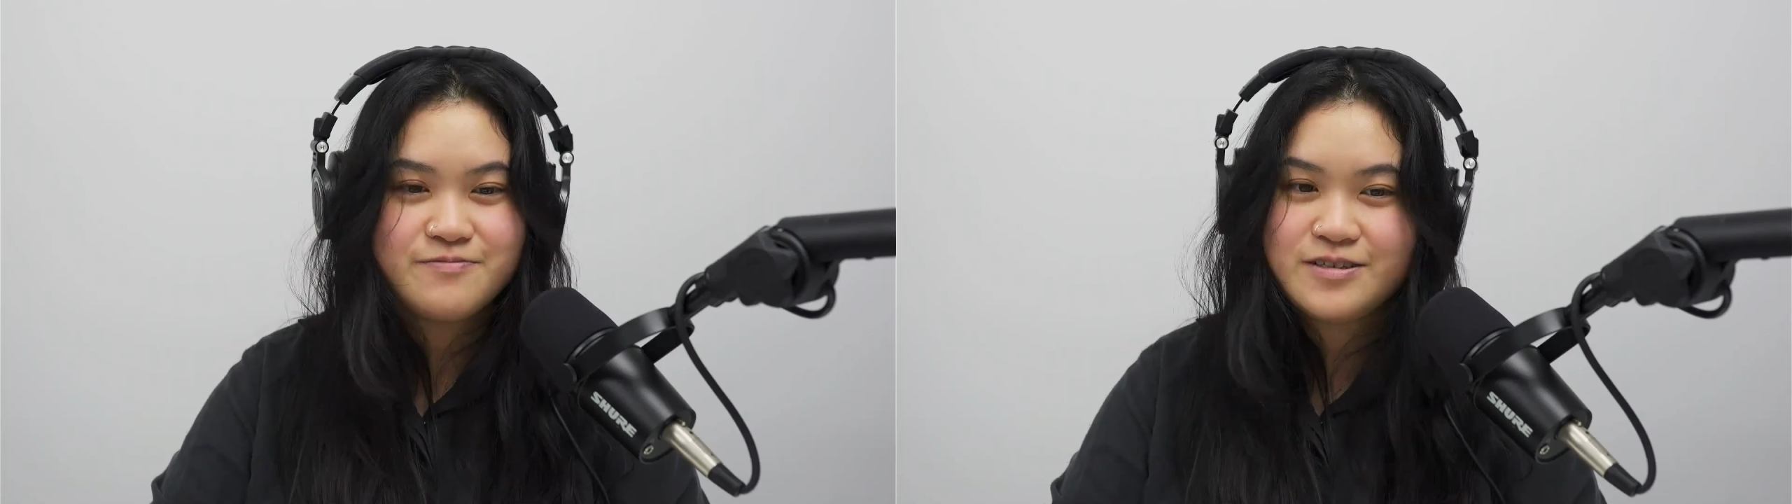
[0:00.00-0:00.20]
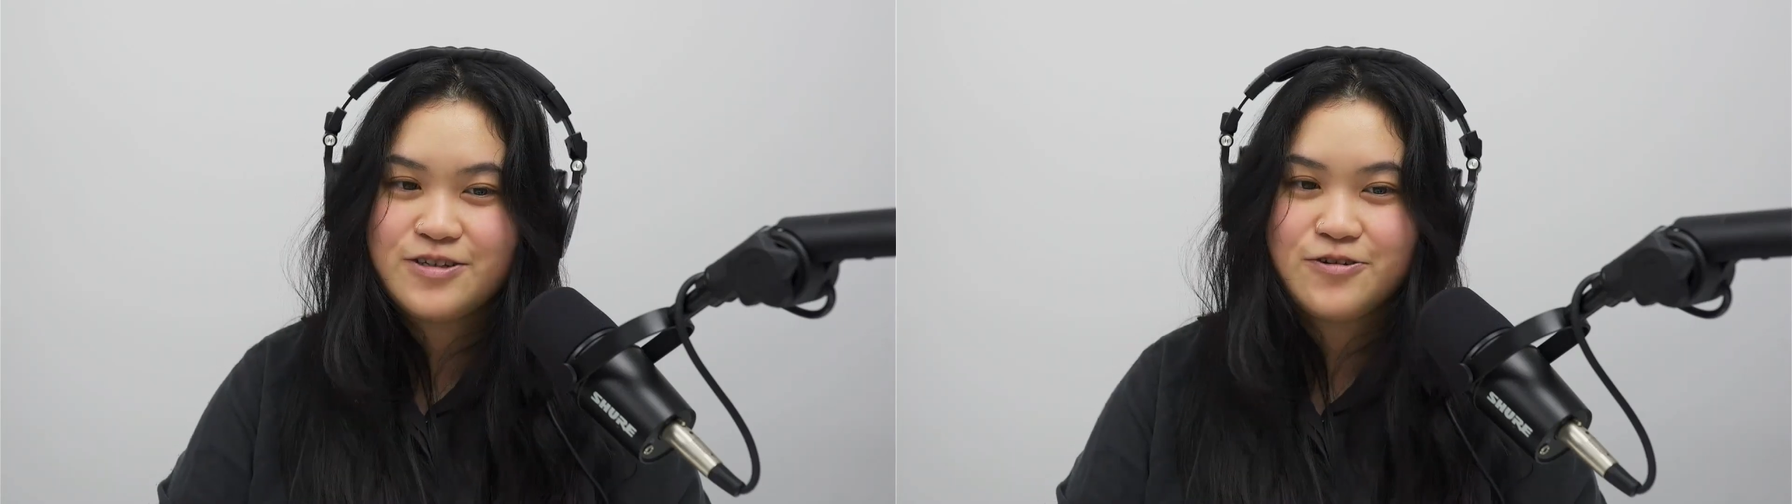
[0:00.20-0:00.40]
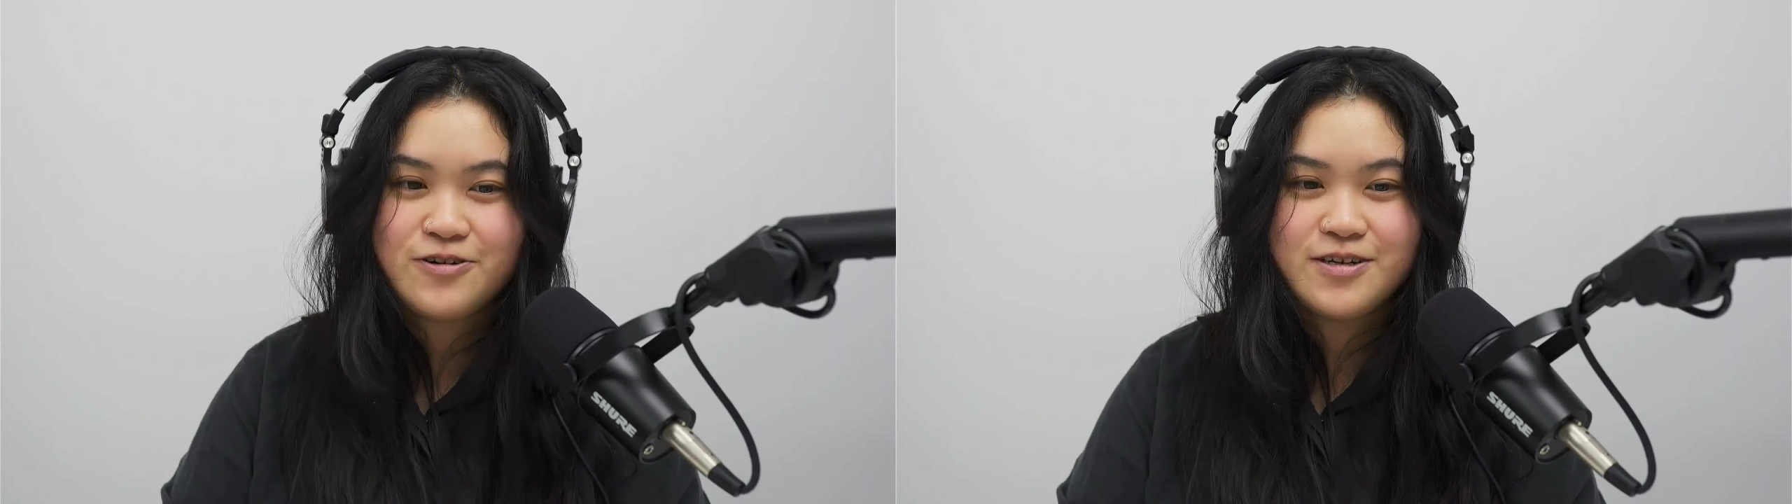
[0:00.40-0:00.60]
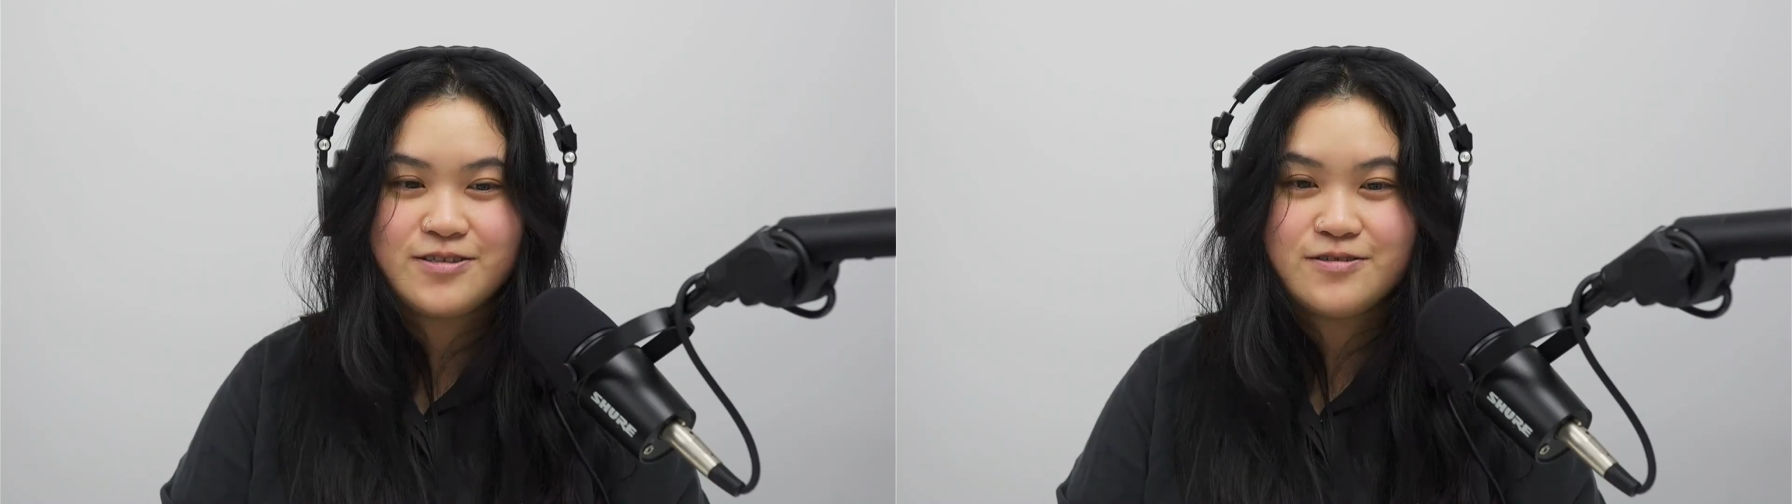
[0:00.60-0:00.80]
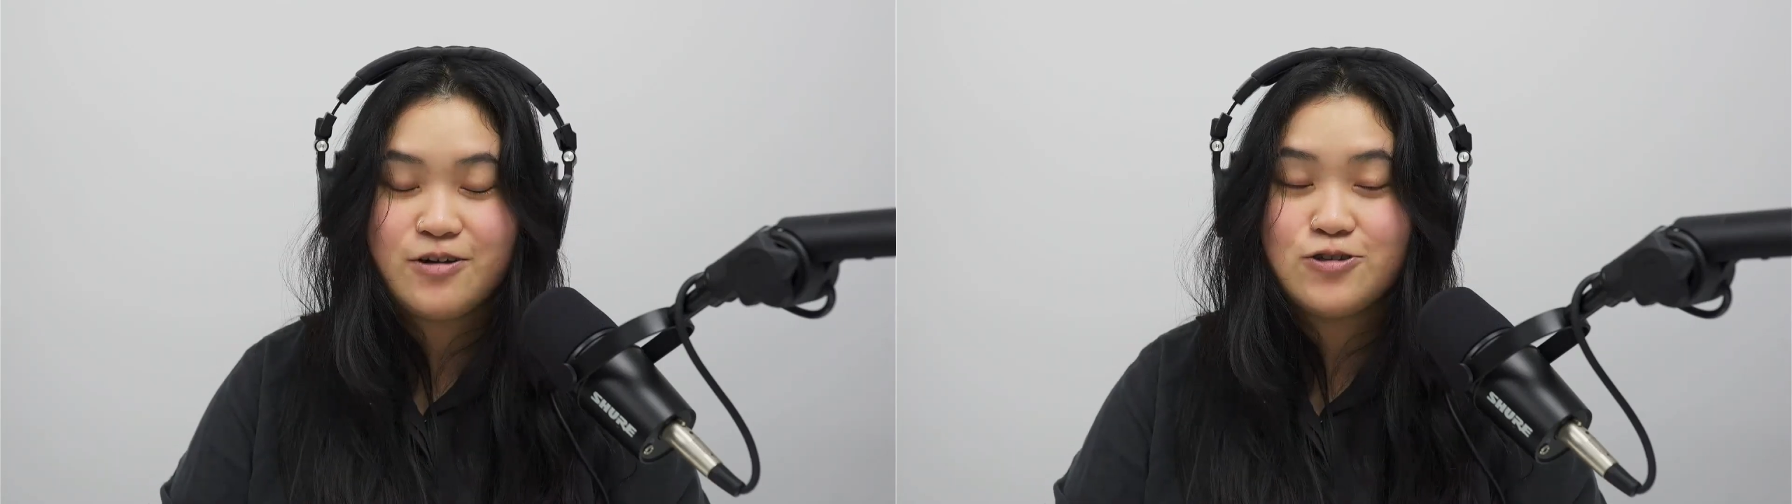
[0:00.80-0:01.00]
As
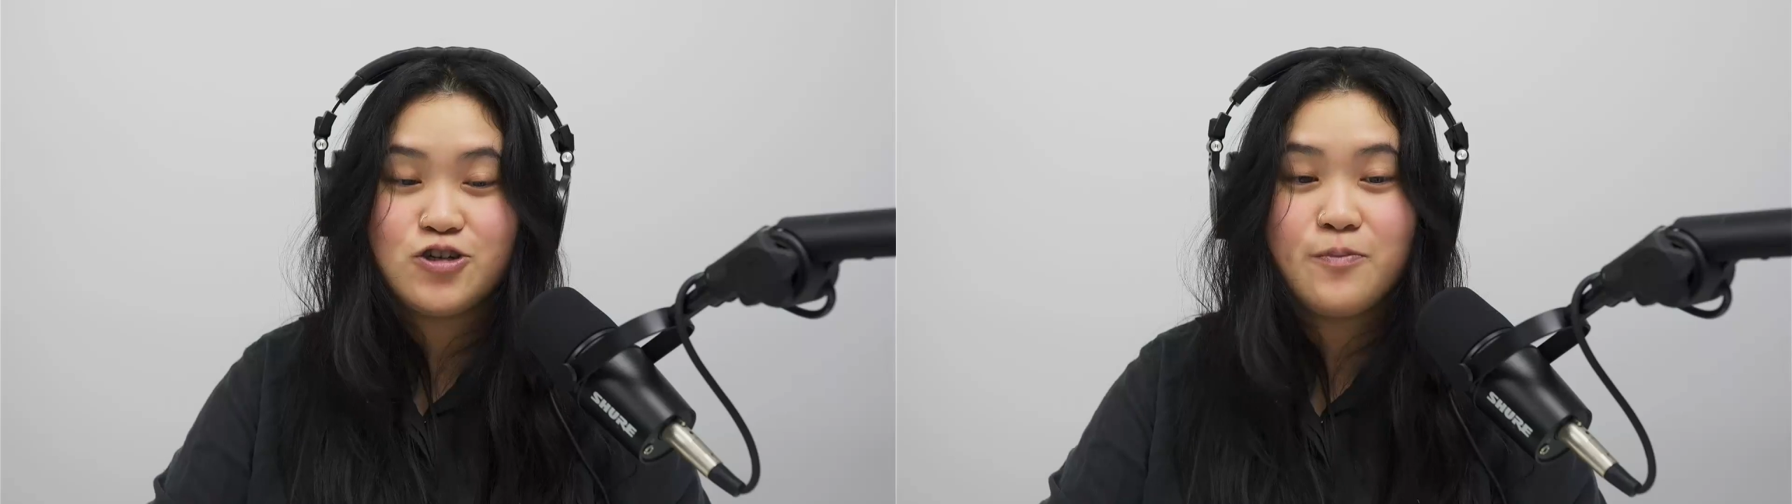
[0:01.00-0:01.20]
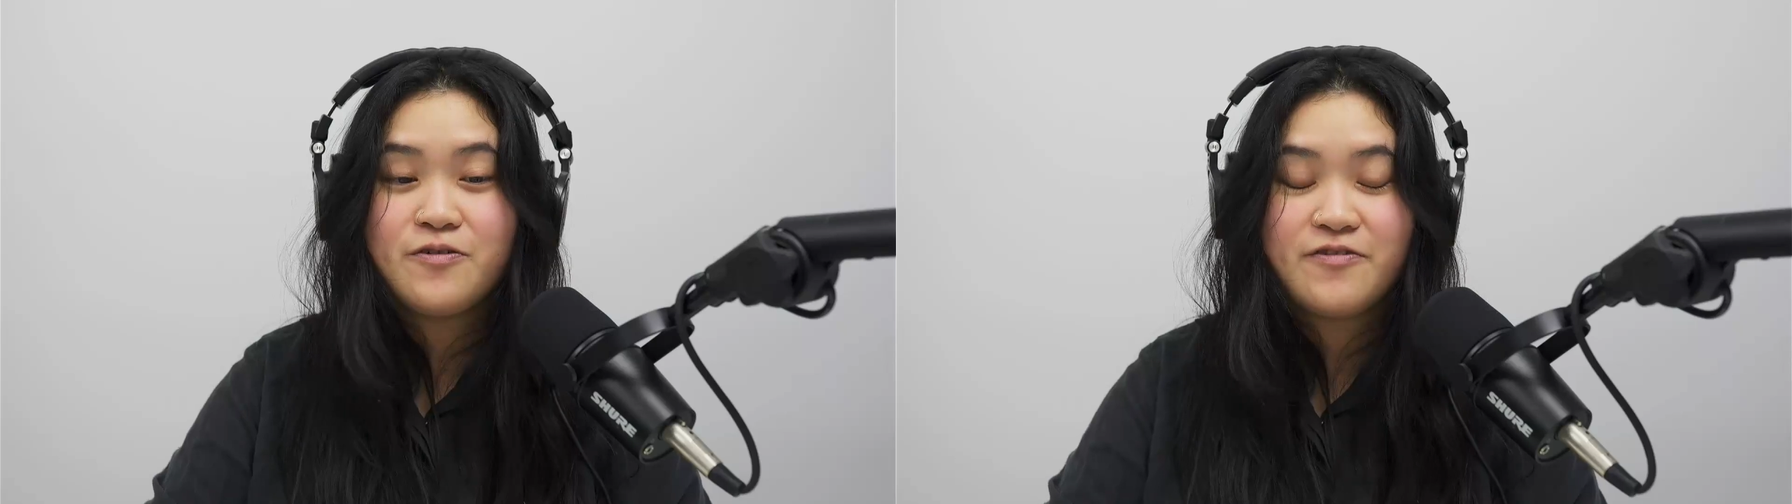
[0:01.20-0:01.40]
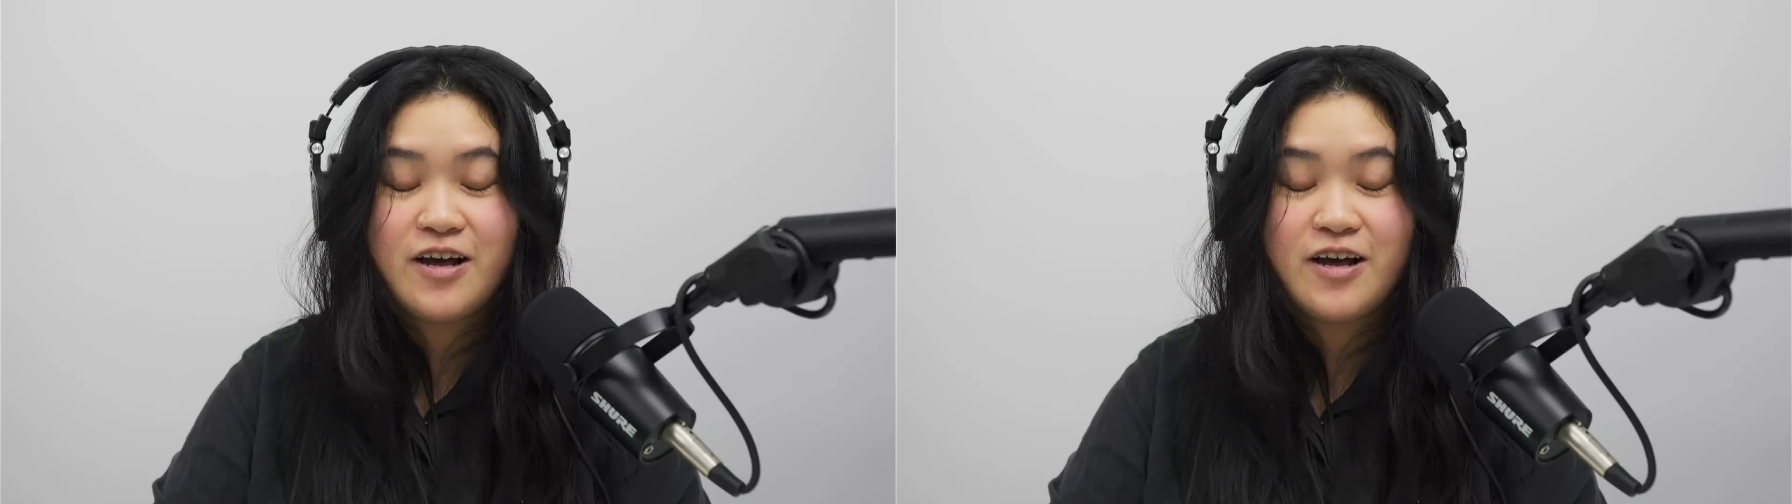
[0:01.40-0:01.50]
on top of